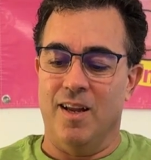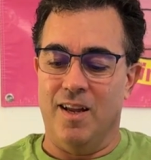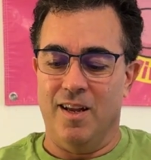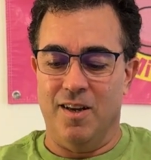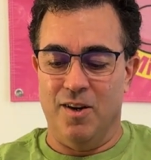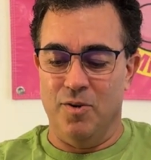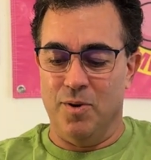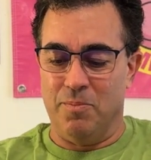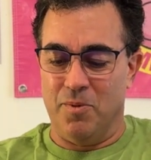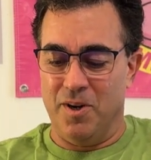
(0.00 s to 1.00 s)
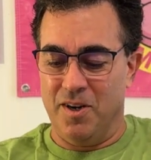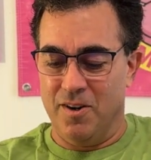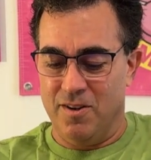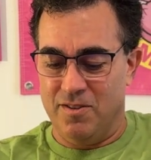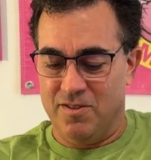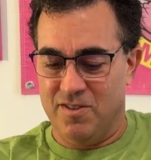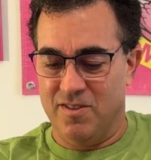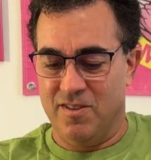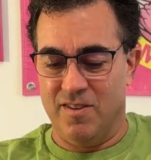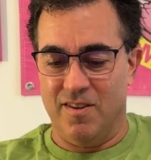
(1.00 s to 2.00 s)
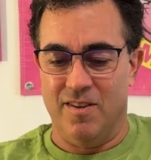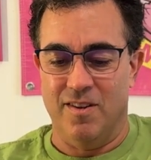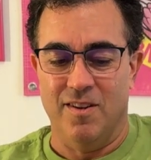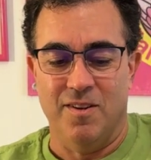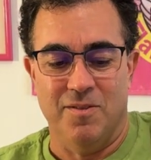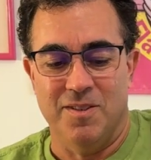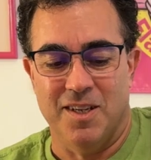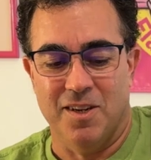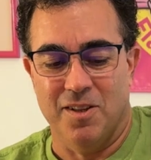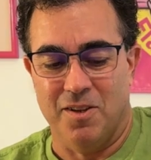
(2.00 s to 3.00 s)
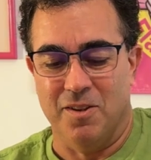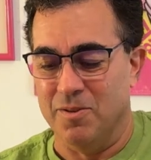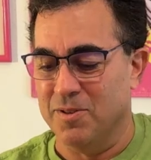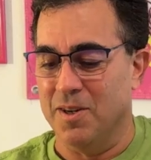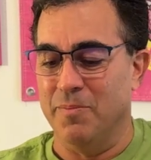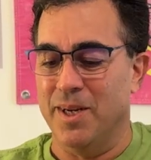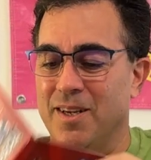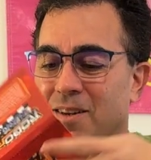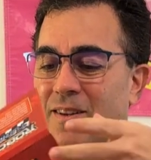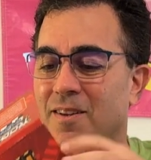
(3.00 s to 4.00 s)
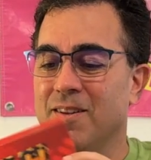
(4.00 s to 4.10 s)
And new upgrade cards. Take a look at those in a minute.